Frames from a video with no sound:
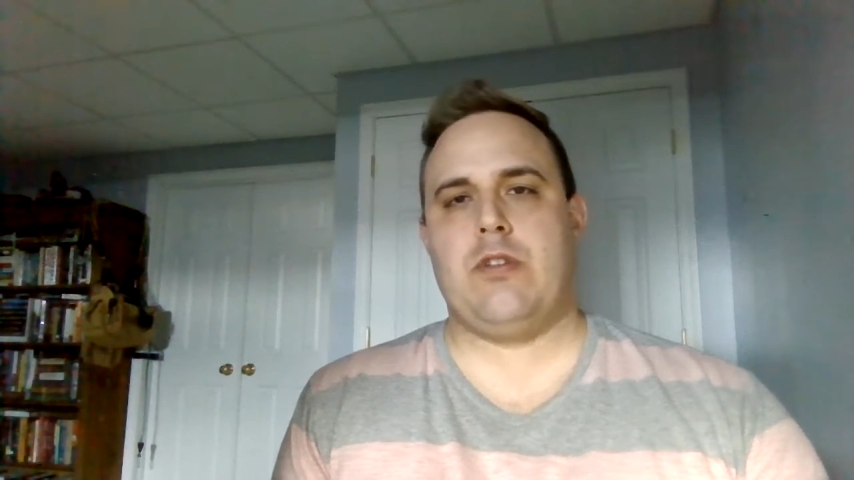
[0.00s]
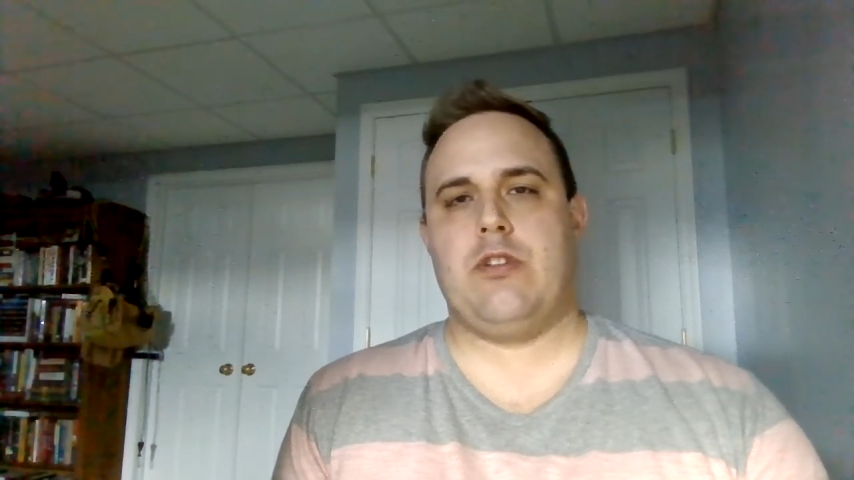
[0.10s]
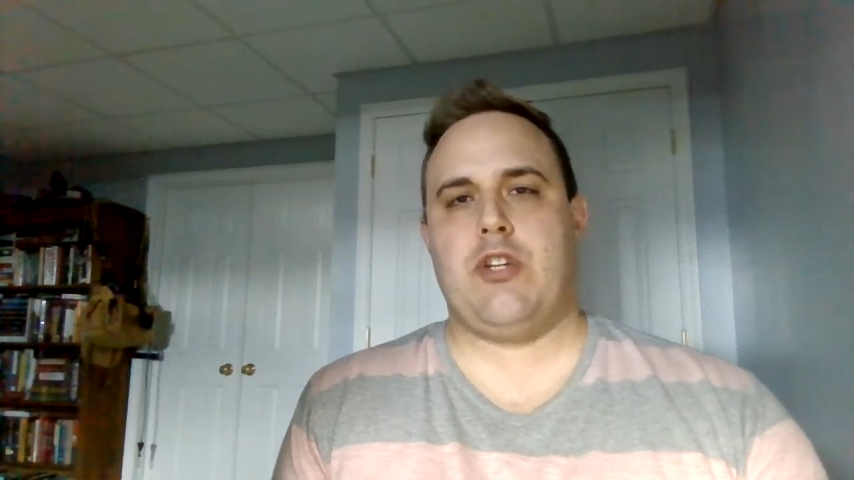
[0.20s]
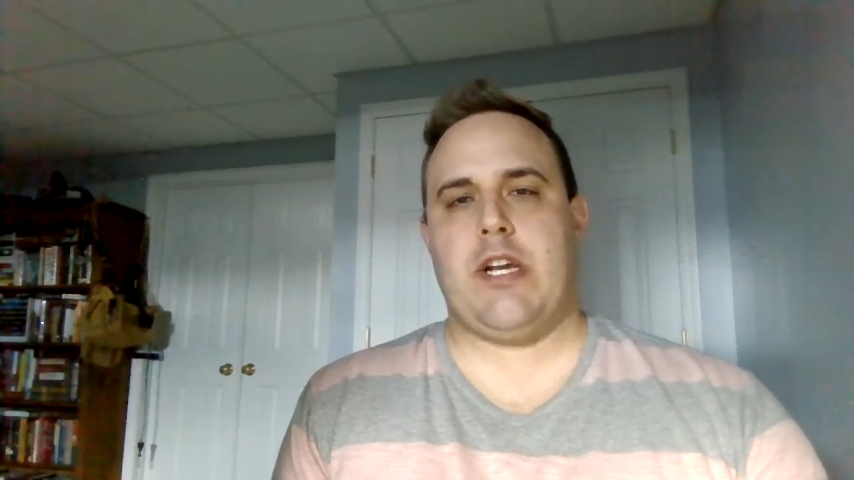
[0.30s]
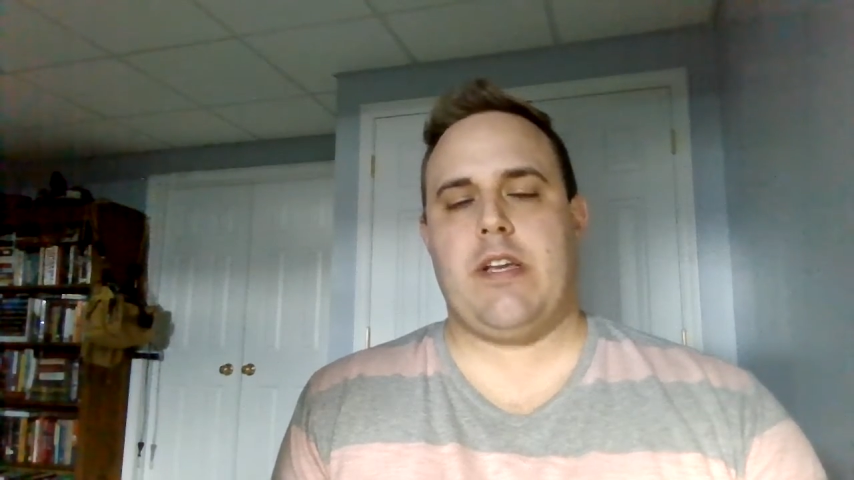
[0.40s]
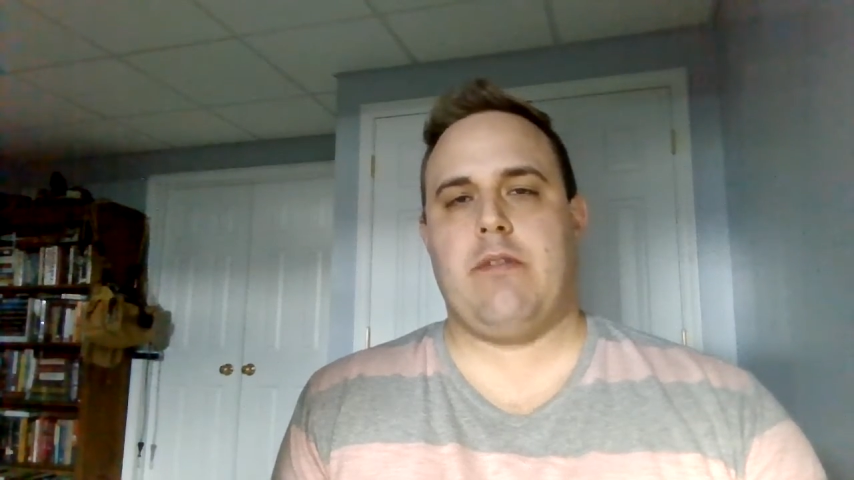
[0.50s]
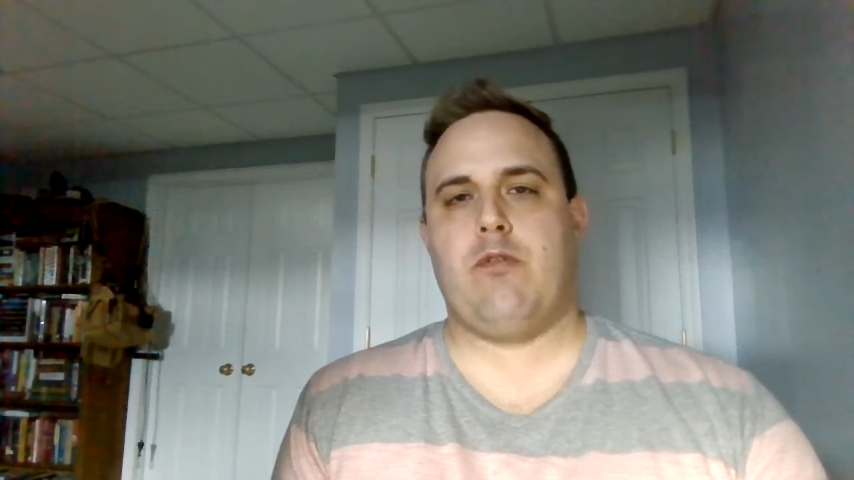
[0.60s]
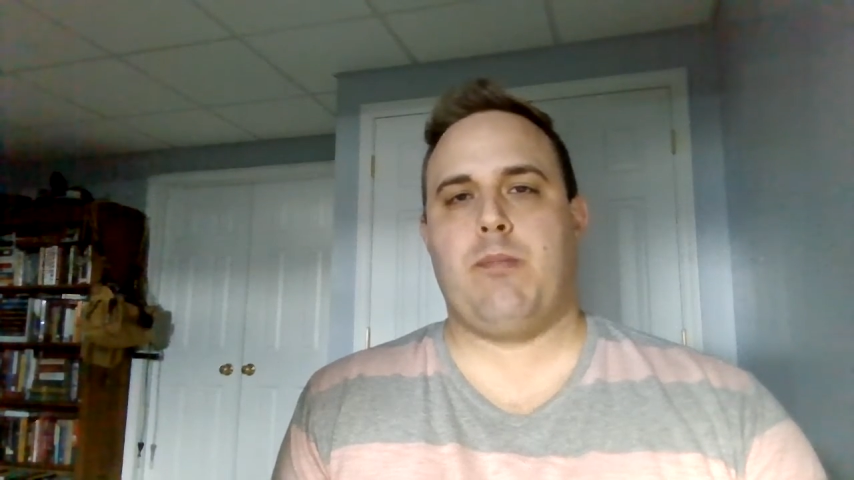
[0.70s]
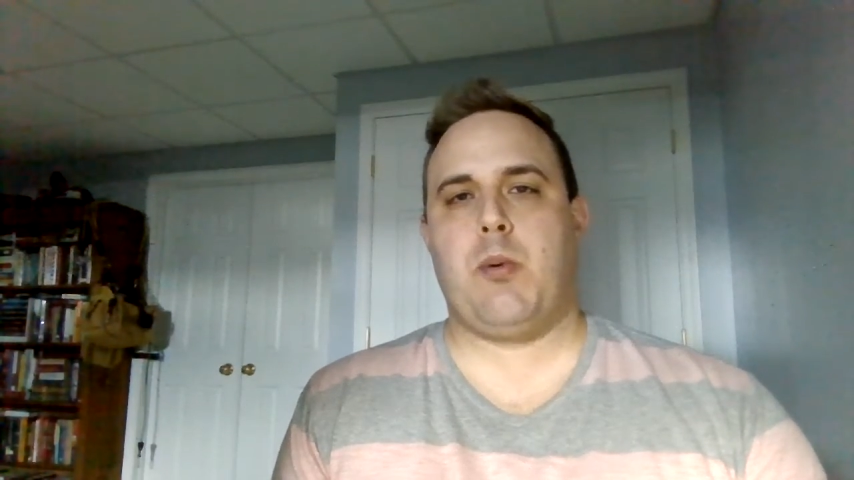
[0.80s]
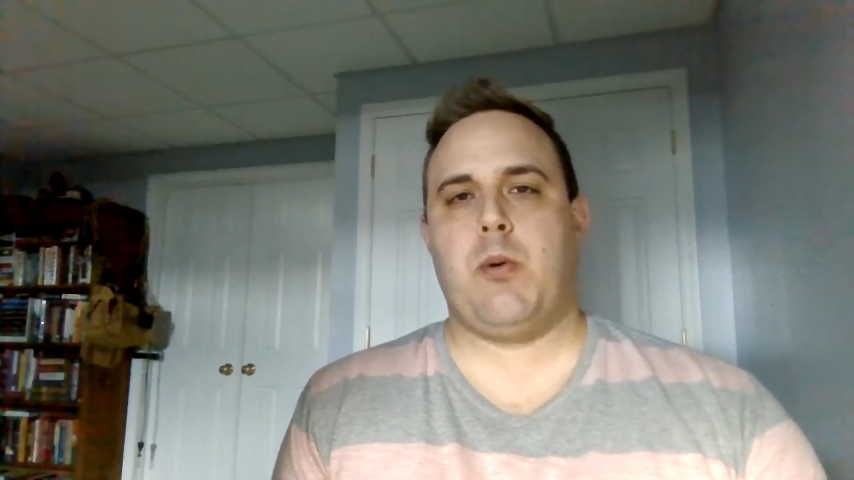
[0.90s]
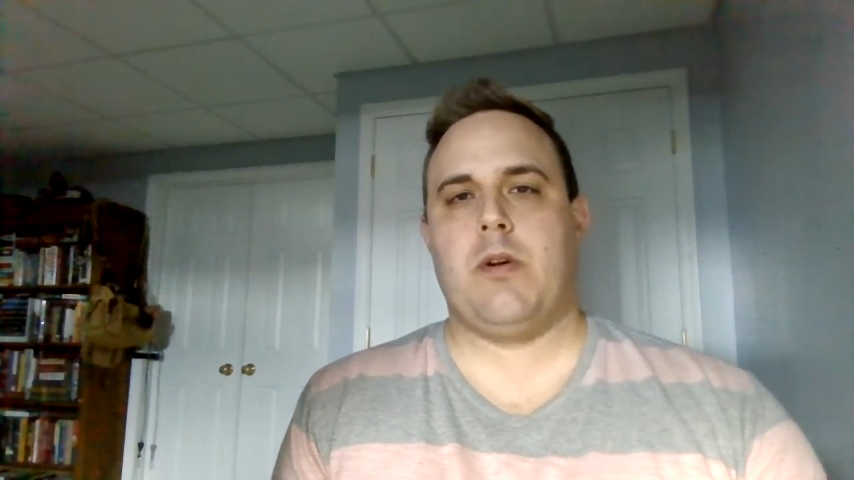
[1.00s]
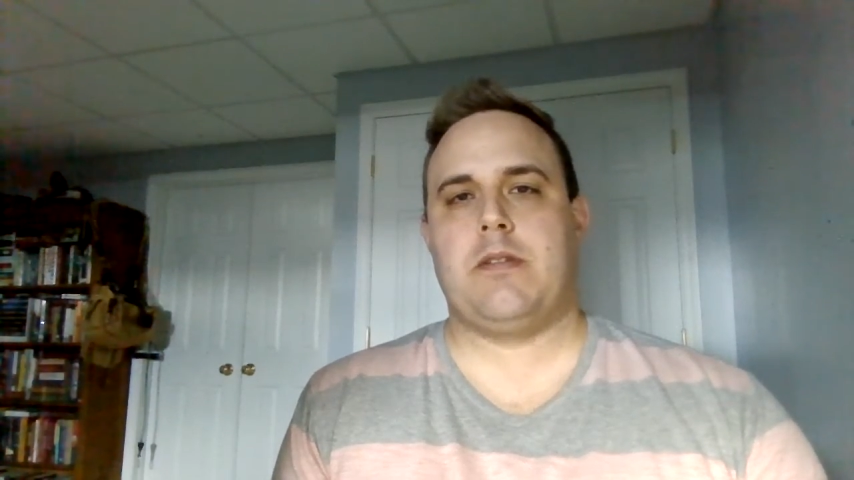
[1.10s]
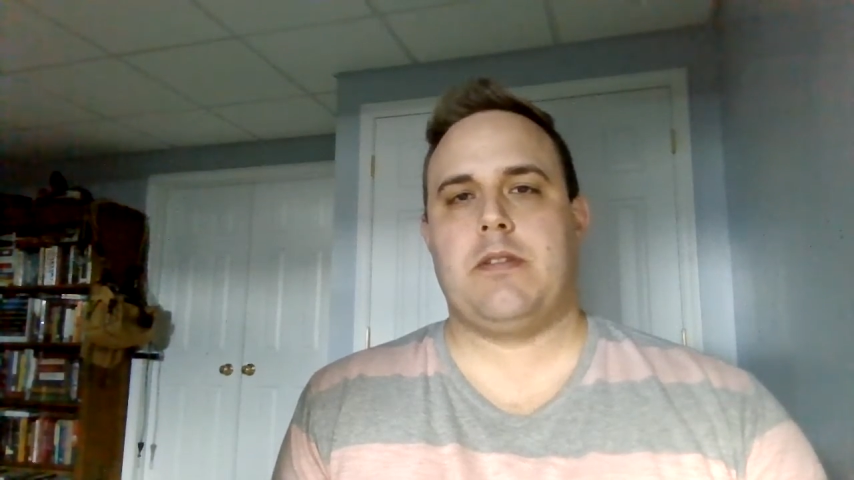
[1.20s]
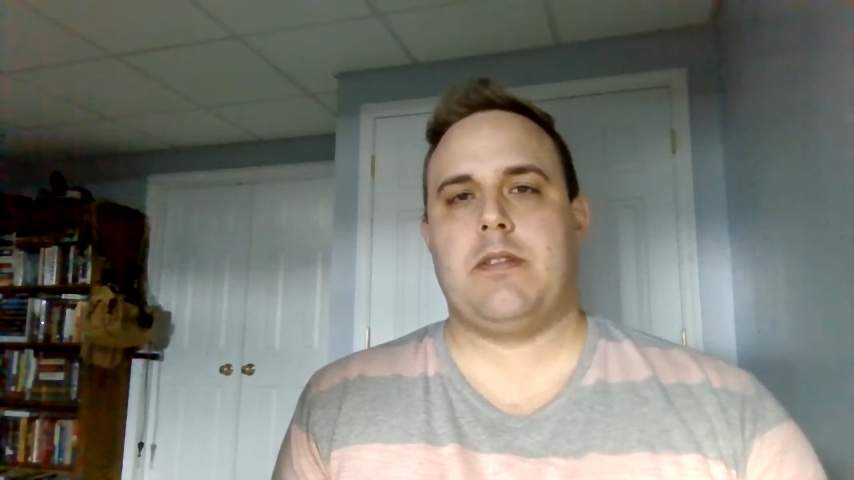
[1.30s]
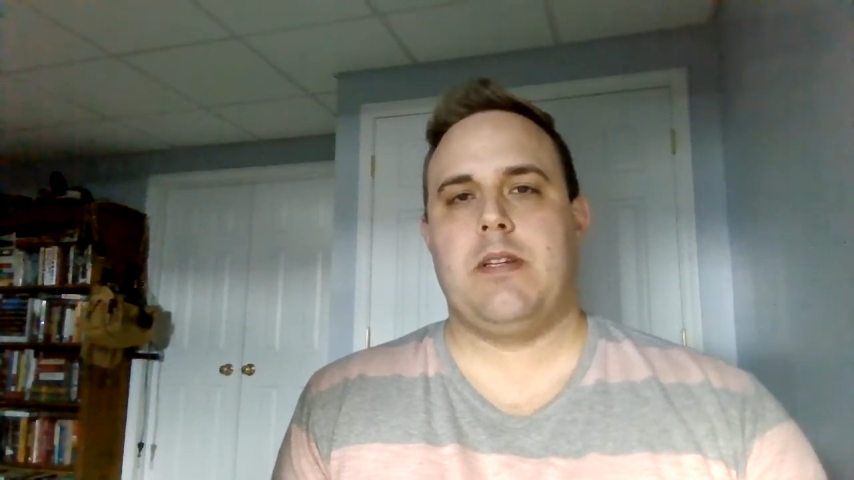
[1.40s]
and checking
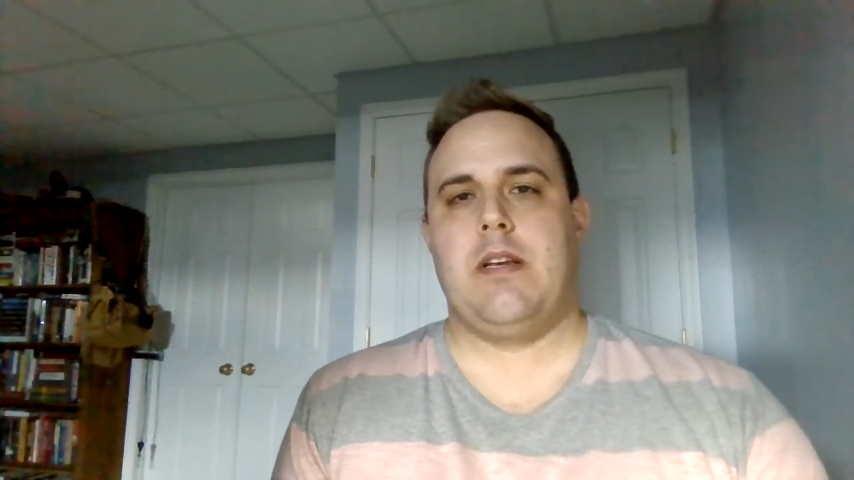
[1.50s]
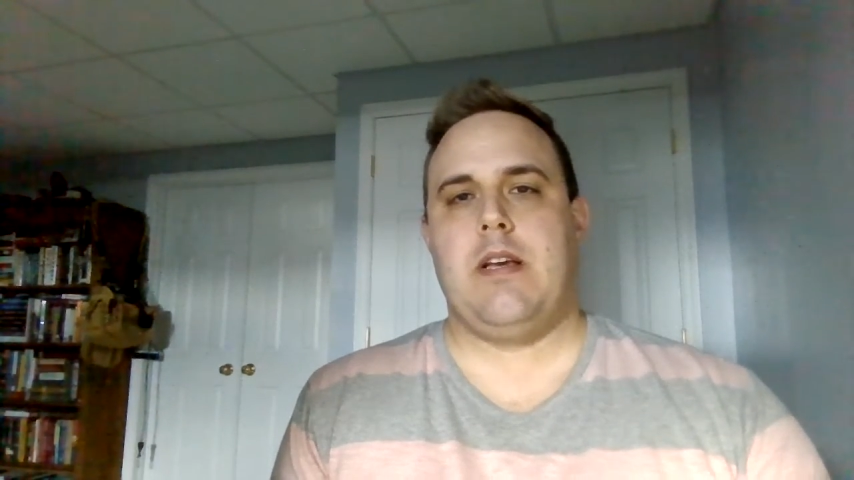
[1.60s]
reports.